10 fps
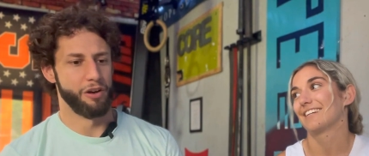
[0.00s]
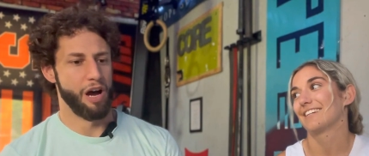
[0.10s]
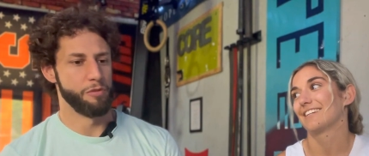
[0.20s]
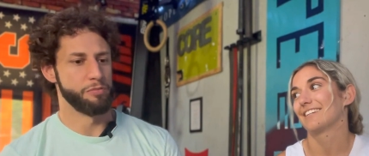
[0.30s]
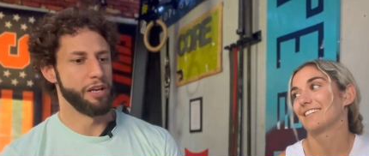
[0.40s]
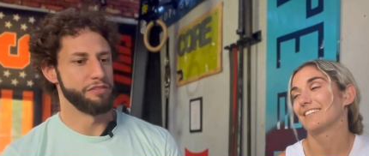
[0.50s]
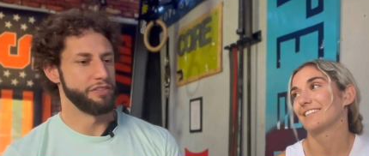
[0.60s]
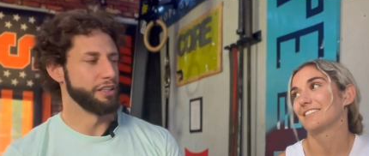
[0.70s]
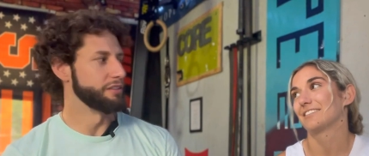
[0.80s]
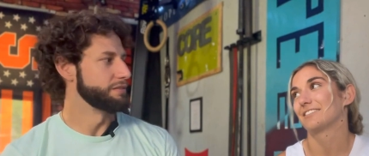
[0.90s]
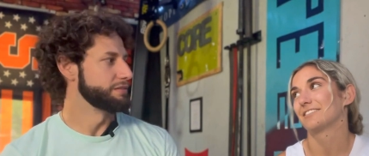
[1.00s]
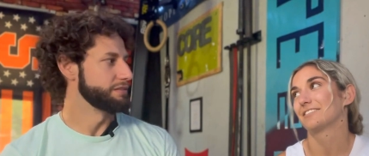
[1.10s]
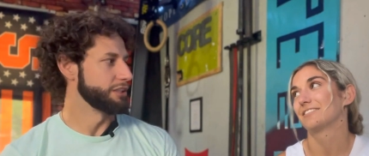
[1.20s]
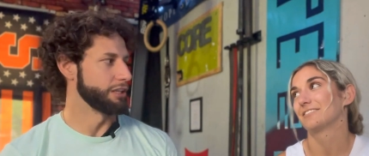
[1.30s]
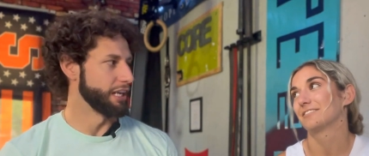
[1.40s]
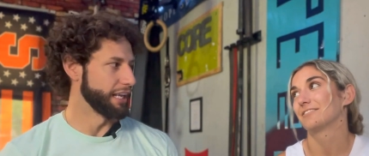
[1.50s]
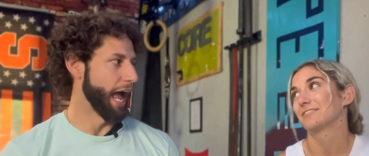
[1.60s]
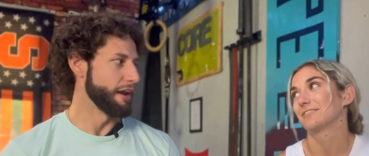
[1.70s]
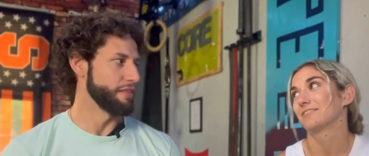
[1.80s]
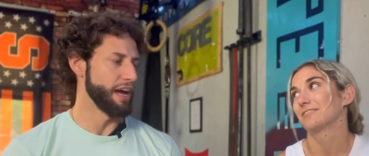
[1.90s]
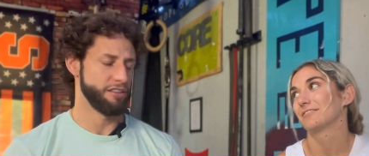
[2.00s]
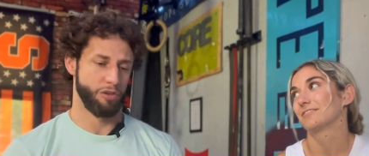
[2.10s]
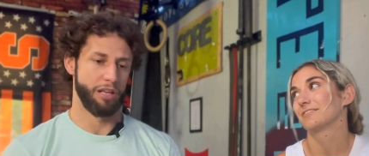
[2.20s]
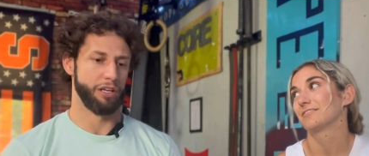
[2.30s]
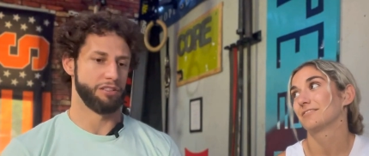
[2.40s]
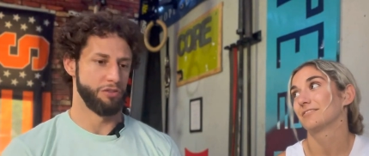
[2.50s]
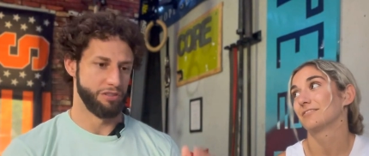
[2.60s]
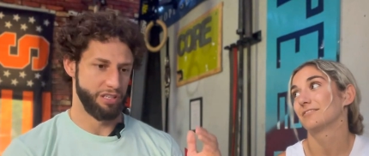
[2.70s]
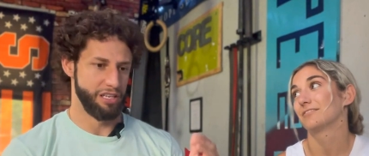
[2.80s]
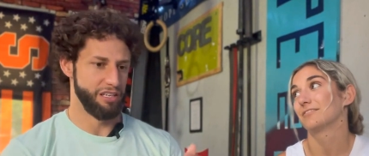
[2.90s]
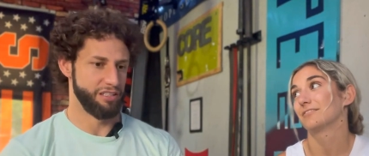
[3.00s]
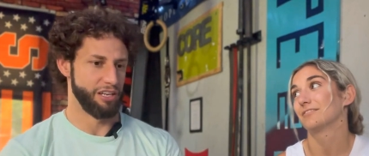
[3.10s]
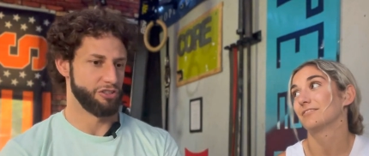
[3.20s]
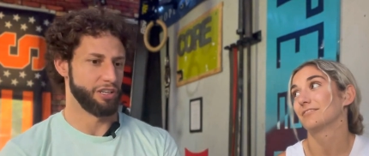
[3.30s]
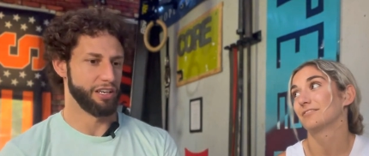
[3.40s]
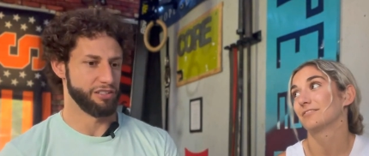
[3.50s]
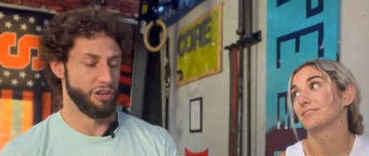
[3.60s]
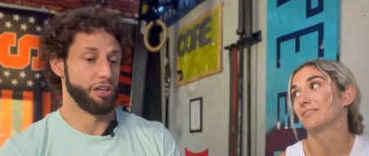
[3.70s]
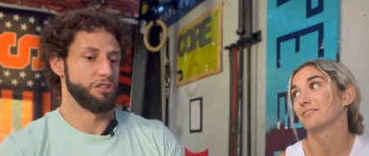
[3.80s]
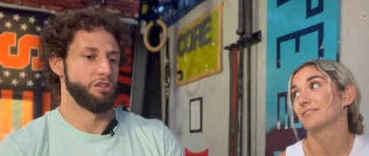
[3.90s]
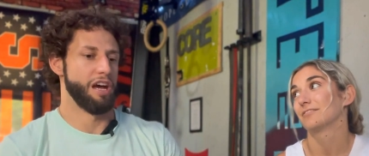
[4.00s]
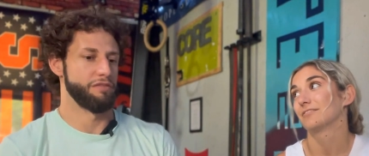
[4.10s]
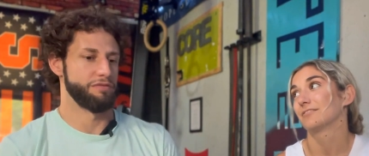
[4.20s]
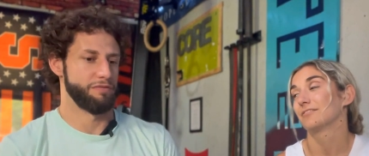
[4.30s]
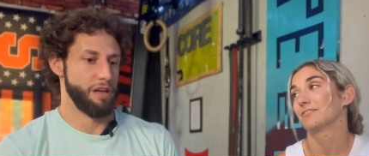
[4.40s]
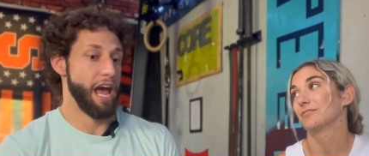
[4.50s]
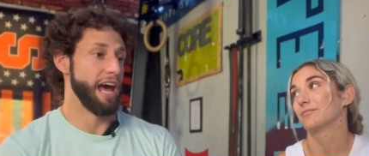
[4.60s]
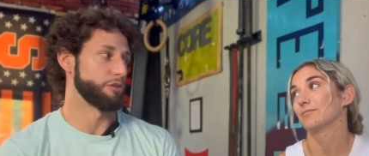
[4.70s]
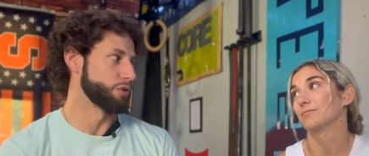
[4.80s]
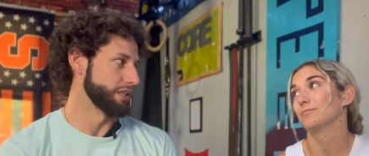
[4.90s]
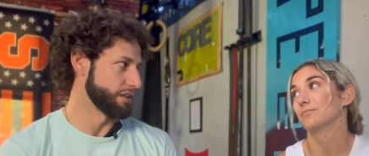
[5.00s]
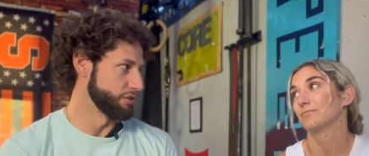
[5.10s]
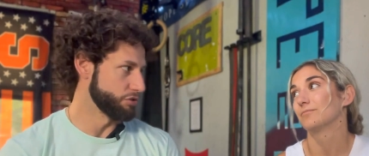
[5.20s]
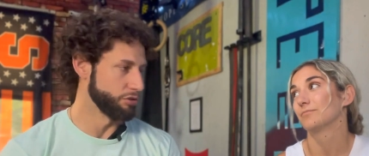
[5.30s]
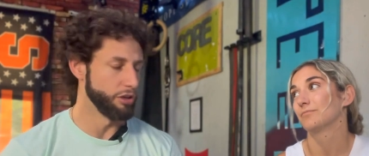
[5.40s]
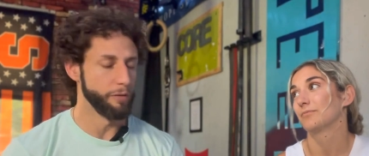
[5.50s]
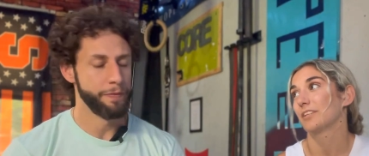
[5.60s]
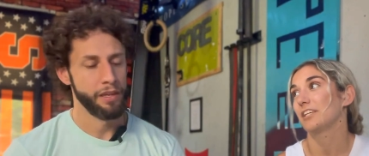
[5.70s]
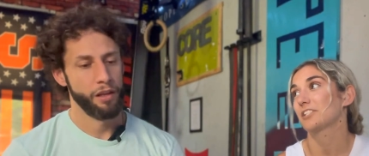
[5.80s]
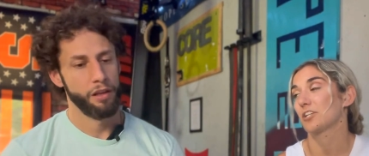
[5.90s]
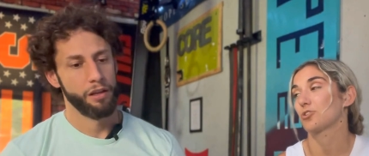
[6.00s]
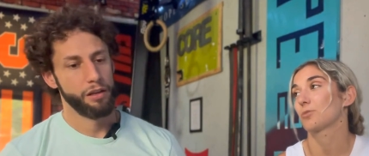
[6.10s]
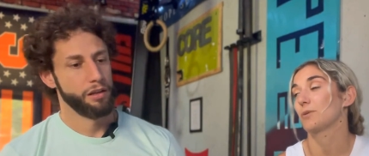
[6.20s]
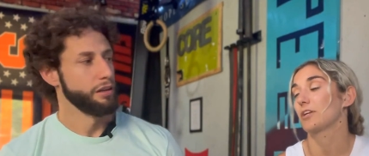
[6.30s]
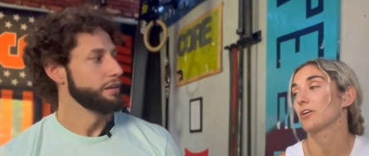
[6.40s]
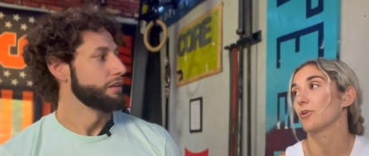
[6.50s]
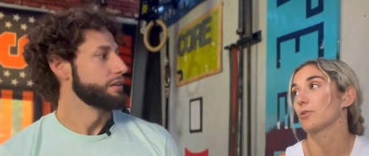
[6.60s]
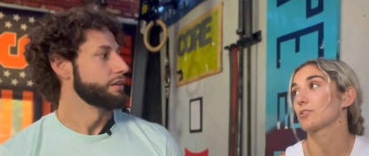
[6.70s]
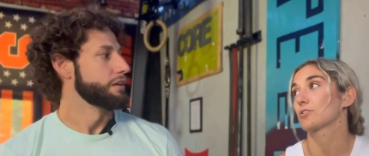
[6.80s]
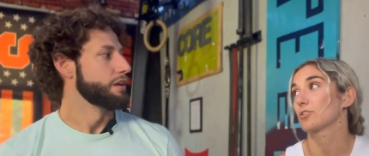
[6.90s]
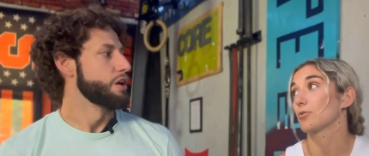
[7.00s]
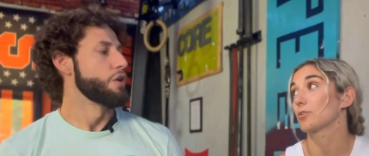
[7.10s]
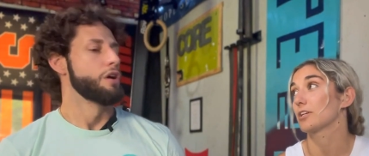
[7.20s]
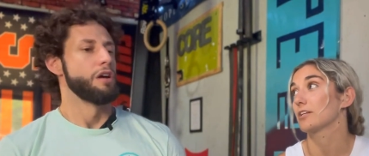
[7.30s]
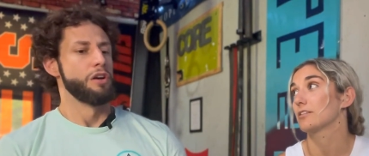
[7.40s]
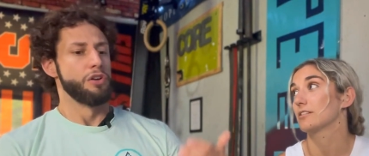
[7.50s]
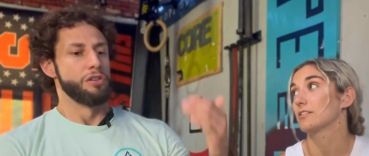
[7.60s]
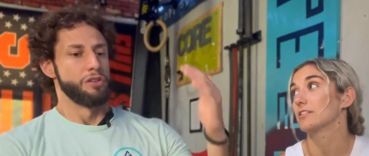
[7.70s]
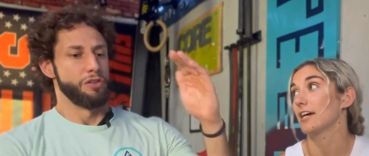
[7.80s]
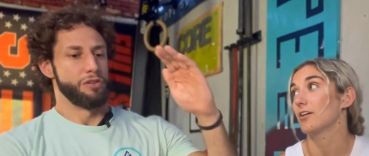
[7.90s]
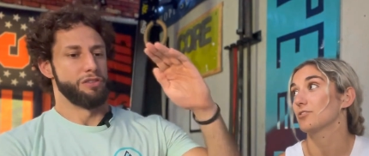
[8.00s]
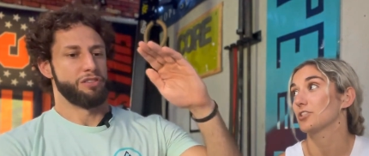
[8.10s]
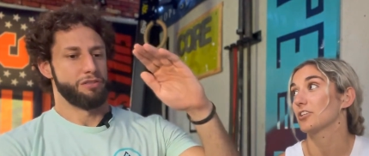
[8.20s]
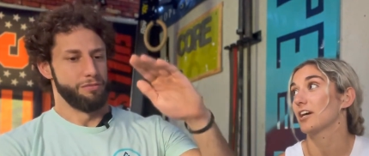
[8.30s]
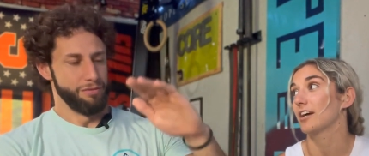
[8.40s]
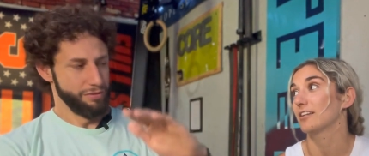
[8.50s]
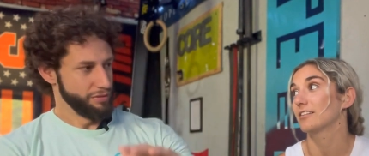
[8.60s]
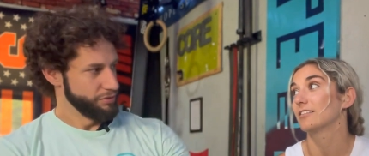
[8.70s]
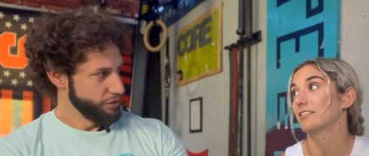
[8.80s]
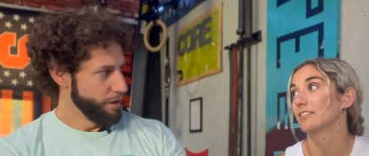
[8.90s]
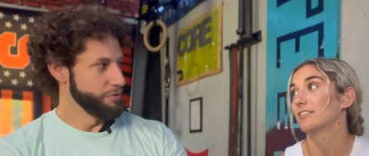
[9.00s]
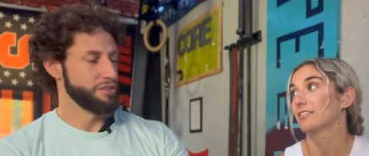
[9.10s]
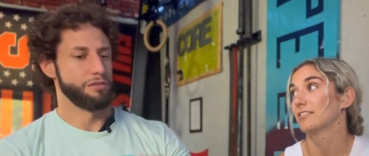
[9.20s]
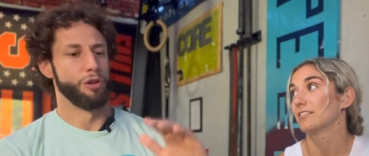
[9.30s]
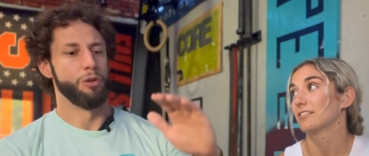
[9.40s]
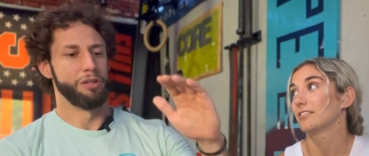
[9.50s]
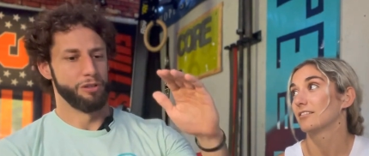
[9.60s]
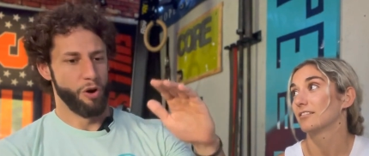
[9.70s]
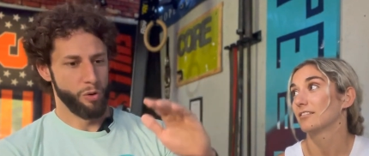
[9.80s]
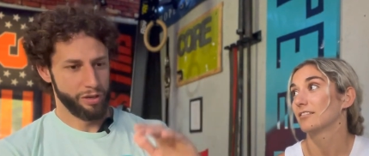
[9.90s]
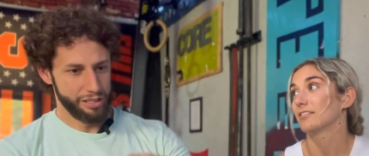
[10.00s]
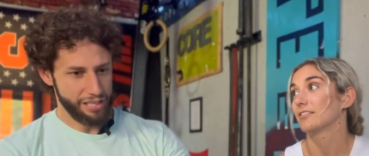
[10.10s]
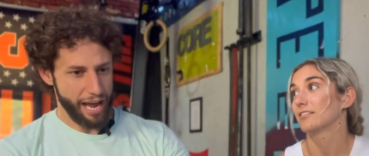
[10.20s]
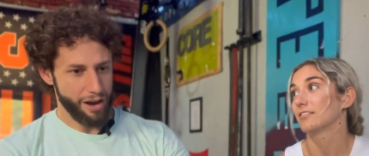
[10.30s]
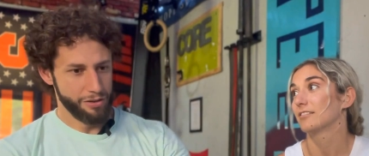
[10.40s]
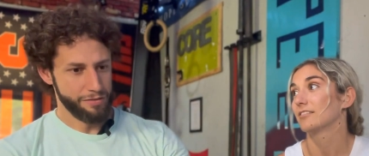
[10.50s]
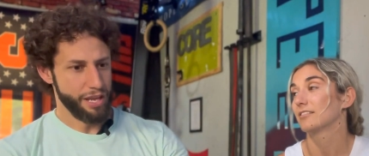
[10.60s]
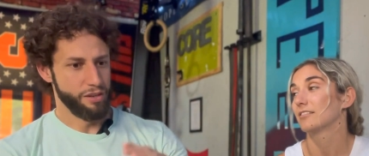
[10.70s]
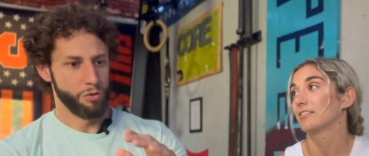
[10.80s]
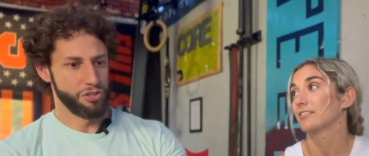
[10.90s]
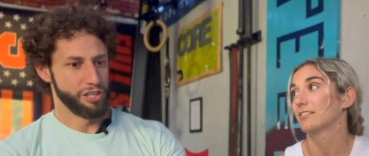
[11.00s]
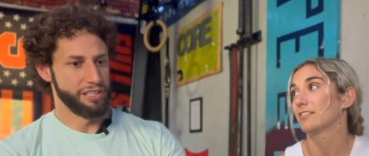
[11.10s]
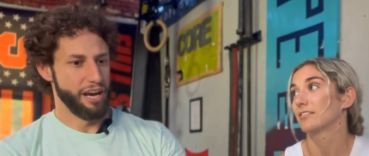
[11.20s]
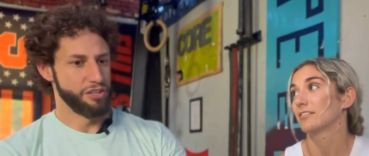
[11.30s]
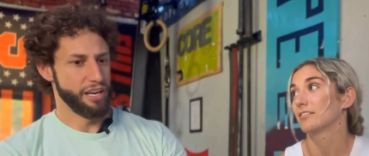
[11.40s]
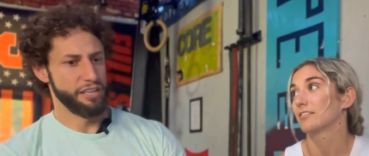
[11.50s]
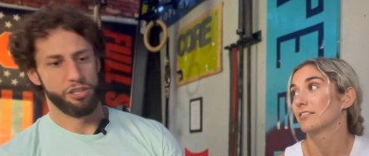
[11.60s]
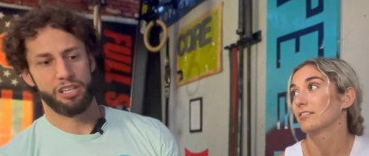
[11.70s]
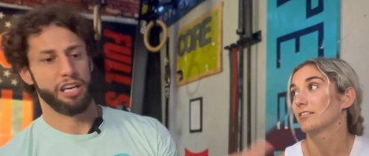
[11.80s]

Speaker 1: don't know how much benefit you're getting out of that. So I like to use the eccentric as long as you have mm-hmm. adequate control.
Speaker 2: Eccentric meaning going slowly down to your head.
Speaker 1: Yep, slowly lowering down. And then once you get down to your head,